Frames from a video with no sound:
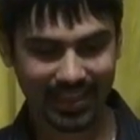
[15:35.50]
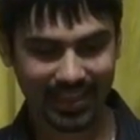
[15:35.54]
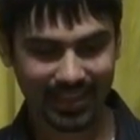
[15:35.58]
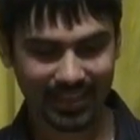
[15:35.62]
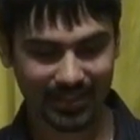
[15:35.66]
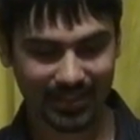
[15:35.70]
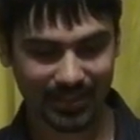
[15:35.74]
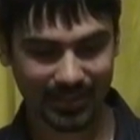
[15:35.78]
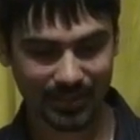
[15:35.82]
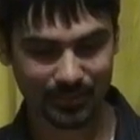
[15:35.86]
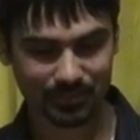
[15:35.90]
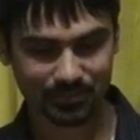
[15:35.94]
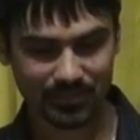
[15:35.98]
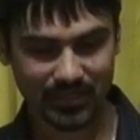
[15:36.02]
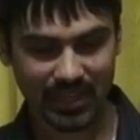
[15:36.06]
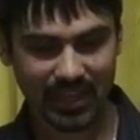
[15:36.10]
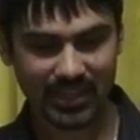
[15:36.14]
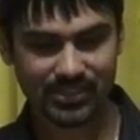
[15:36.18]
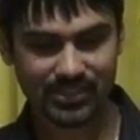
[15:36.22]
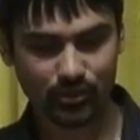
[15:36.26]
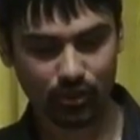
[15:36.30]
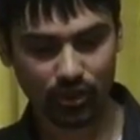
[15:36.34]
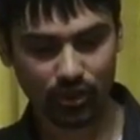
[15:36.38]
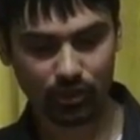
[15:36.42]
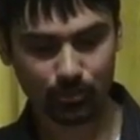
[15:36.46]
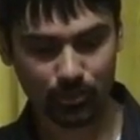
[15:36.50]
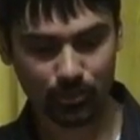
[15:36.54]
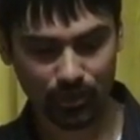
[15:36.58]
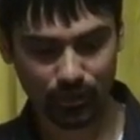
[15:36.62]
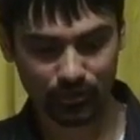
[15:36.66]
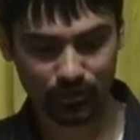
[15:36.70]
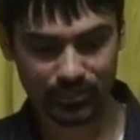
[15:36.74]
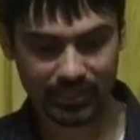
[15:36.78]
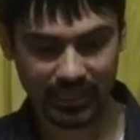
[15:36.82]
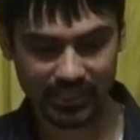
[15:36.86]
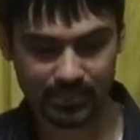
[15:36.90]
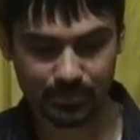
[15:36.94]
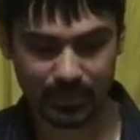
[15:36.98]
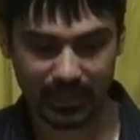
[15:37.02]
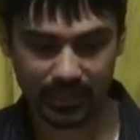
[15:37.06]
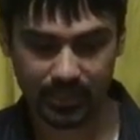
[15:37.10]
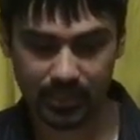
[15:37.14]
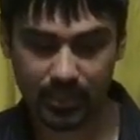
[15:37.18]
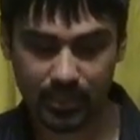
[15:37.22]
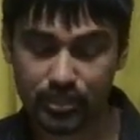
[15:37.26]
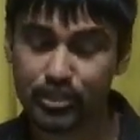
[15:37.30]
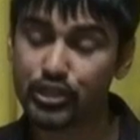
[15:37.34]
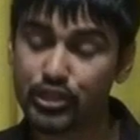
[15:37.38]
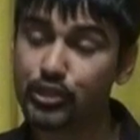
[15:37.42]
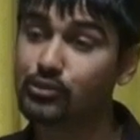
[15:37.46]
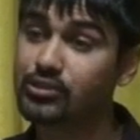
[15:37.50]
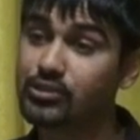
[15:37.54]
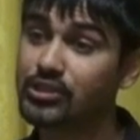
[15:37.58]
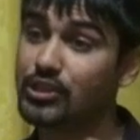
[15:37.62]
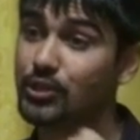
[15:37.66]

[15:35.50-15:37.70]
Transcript: Um, and so our approach has been to use the